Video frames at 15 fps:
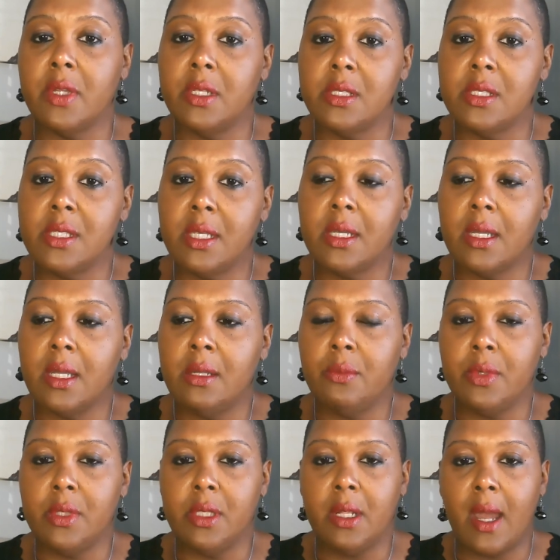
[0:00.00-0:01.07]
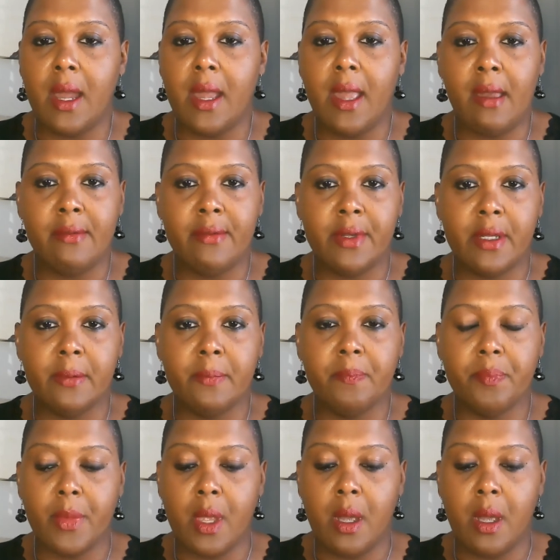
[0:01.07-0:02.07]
getting sick and really not having